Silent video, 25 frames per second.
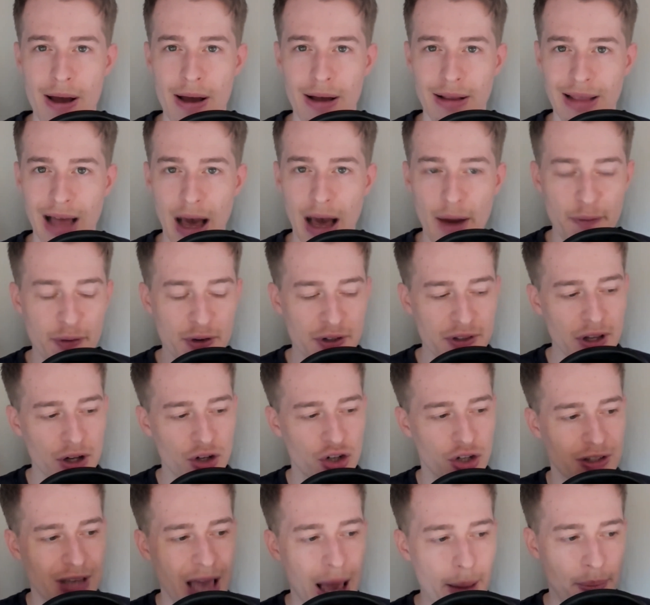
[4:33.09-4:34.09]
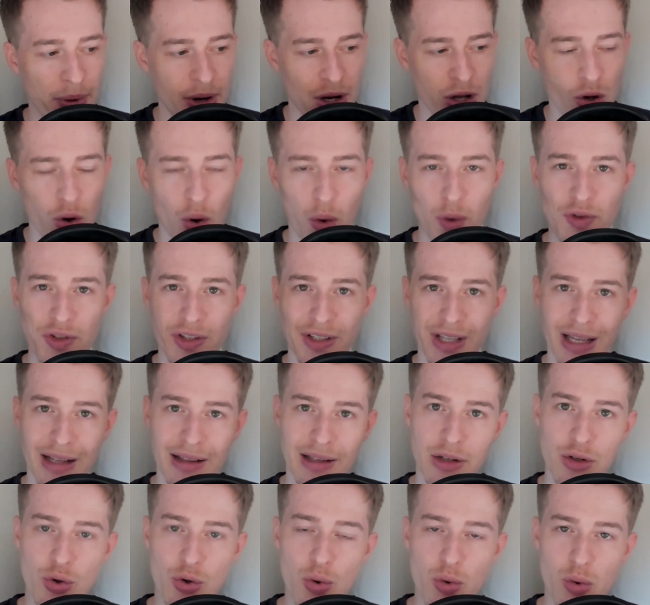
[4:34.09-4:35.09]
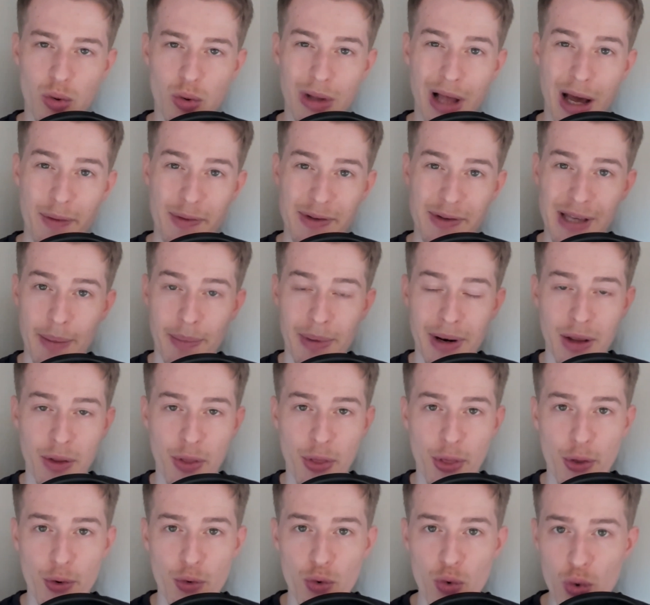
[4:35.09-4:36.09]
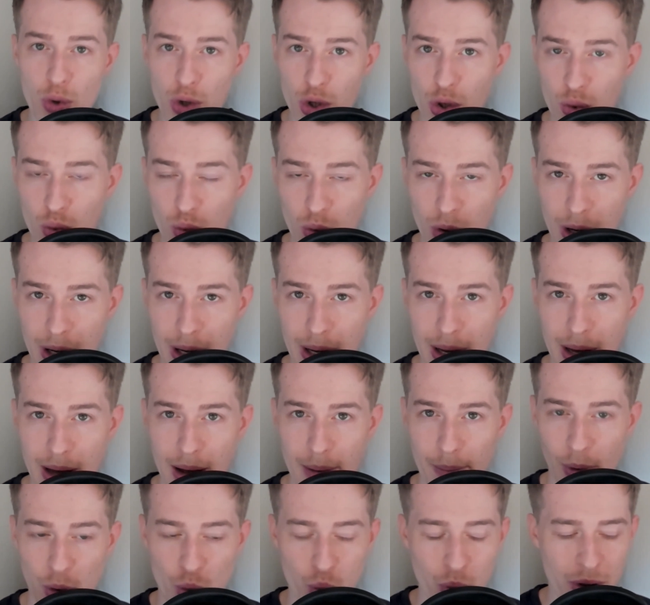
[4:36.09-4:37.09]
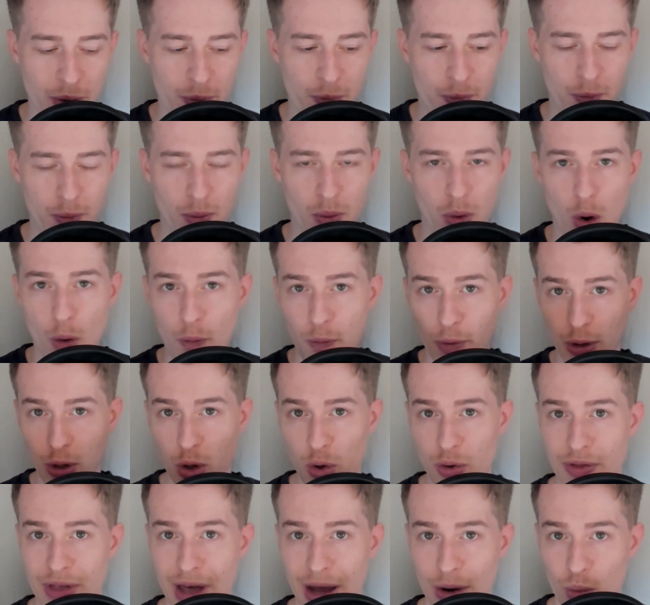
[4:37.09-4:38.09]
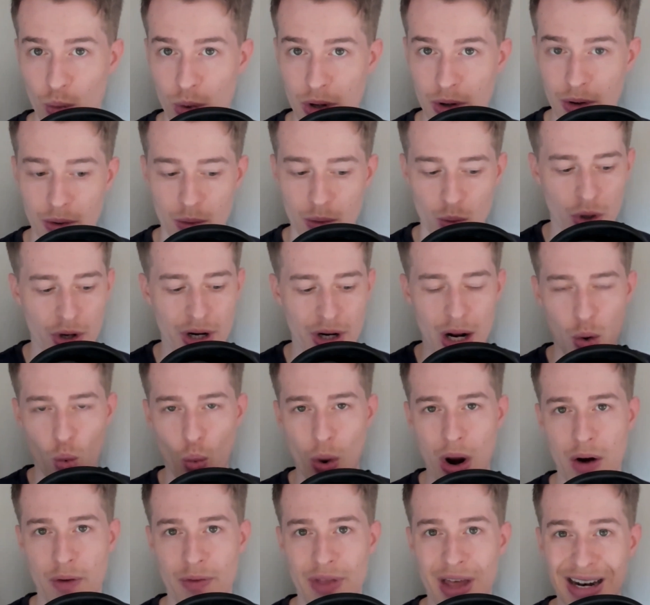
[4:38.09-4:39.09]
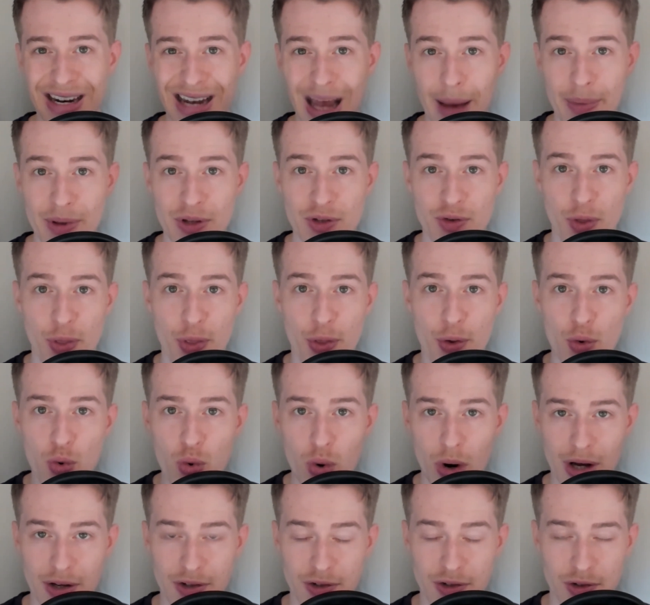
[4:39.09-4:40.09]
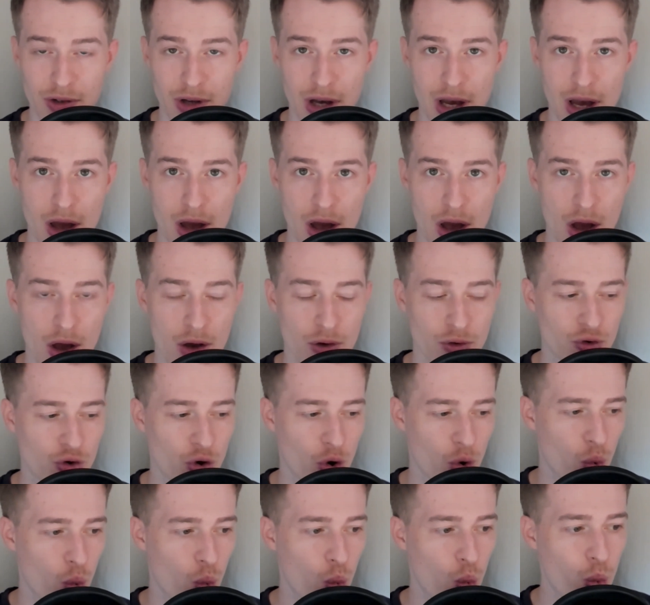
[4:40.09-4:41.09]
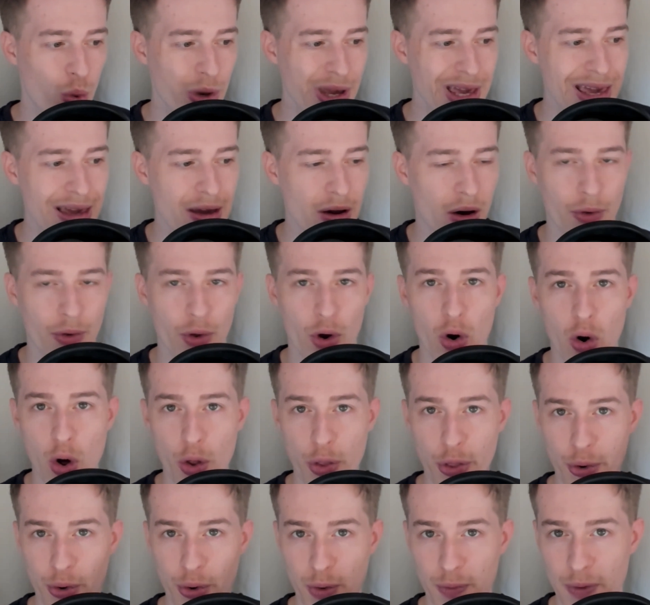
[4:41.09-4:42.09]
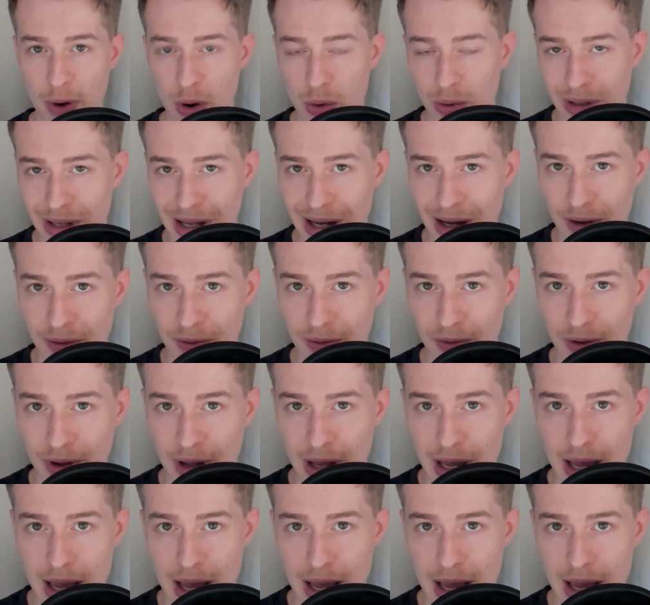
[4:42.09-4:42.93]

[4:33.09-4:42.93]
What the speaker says: Life is not just happening coincidentally to you. Life is happening through you. But we've overlooked that. We're not aware of that. It happens through us. So we are the author of our life.